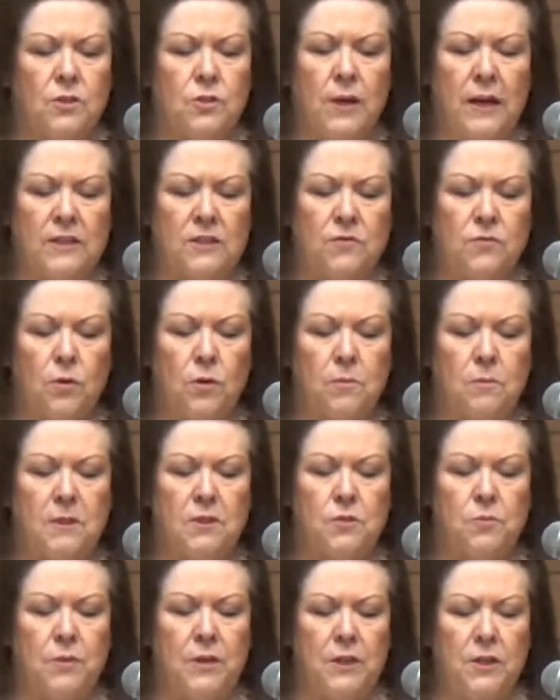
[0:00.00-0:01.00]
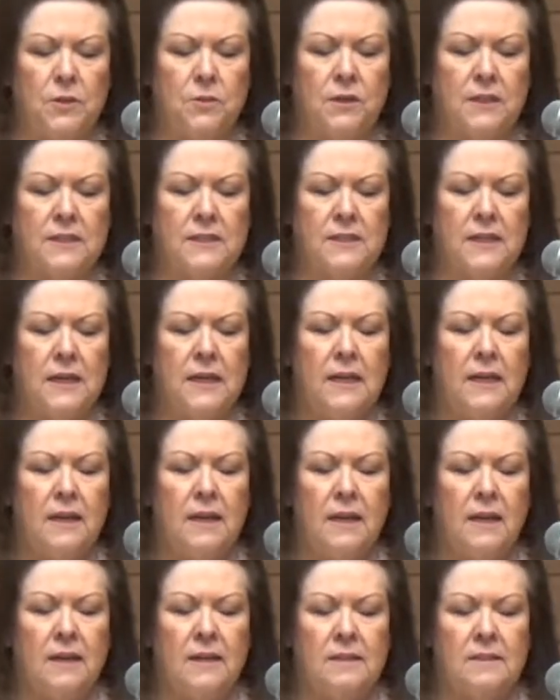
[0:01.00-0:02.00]
Transform us, renew us.
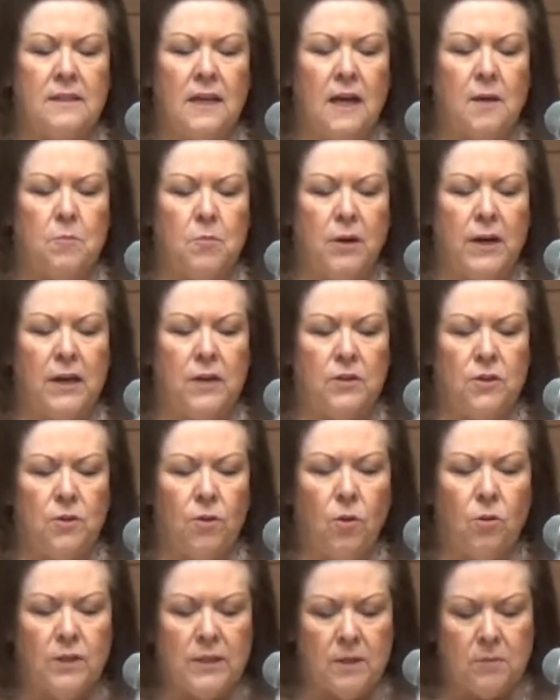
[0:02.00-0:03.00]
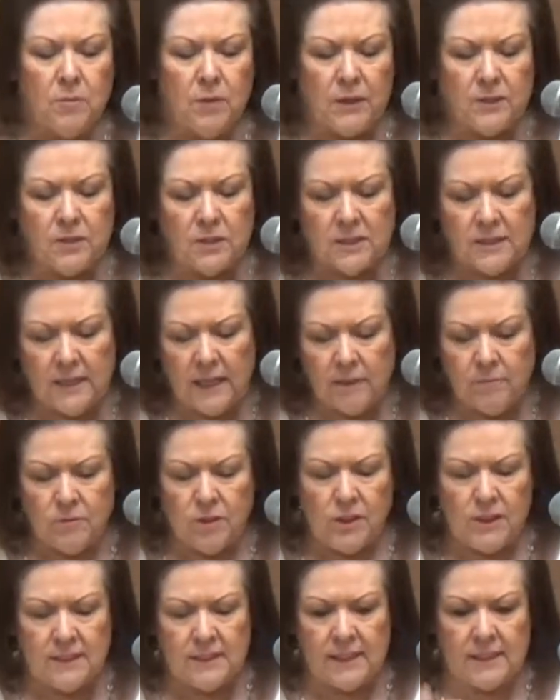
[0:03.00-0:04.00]
And I pray in your holy and precious name,
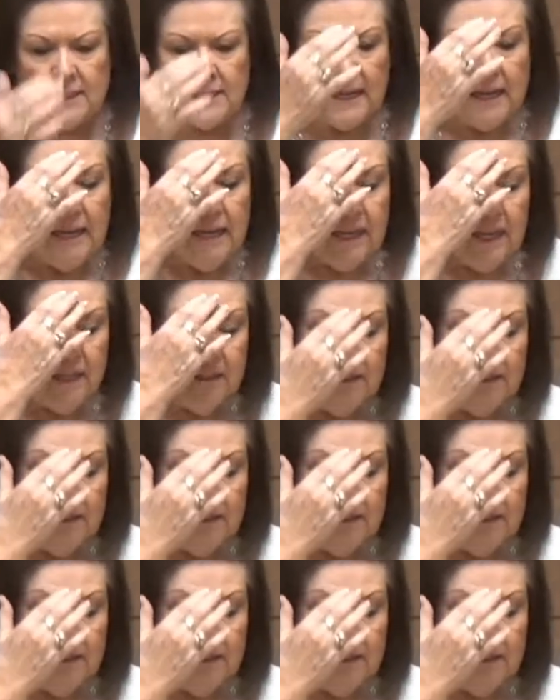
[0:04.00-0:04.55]
Jesus.